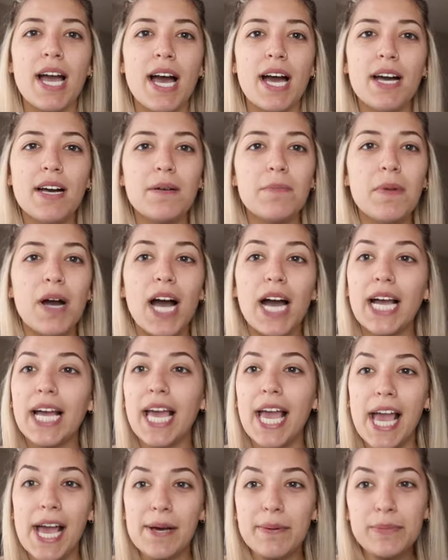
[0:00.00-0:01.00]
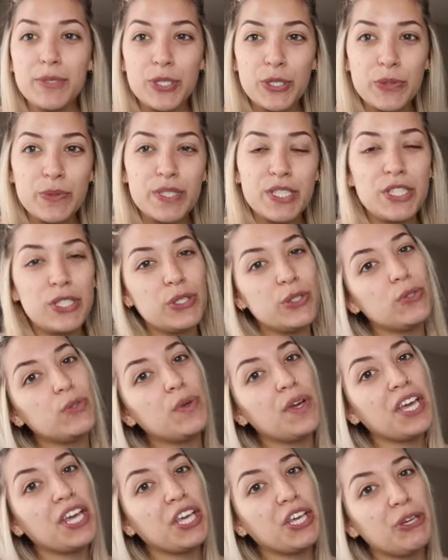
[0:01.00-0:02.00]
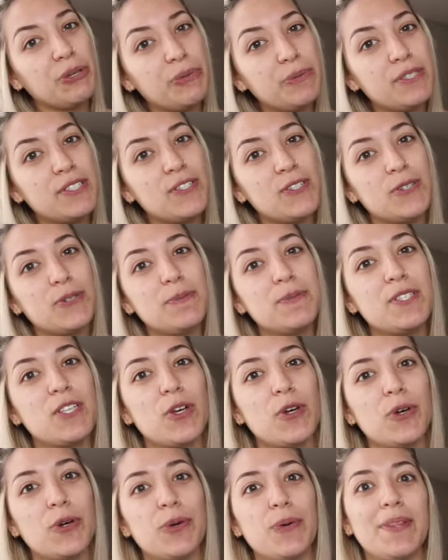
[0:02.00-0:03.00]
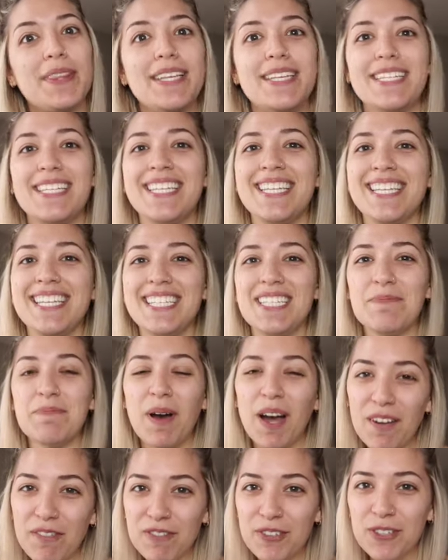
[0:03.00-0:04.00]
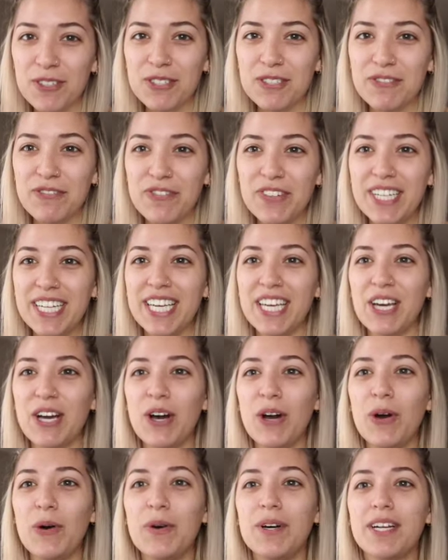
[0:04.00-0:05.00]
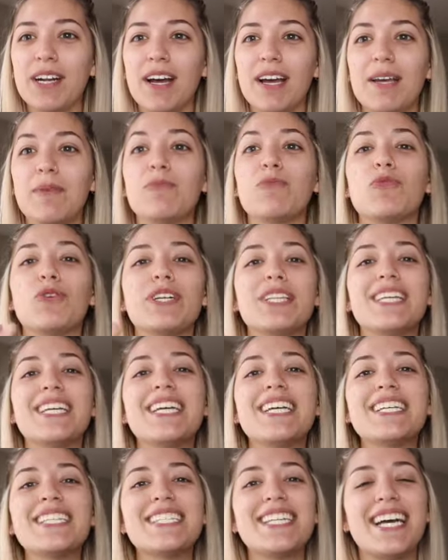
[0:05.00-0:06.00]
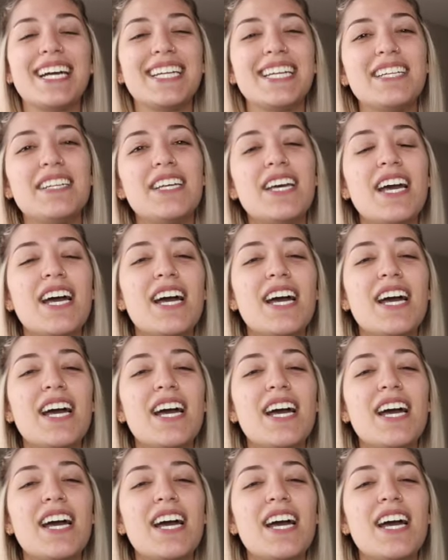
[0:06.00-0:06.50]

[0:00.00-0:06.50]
I am new to YouTube, so this is my first video and I am really excited.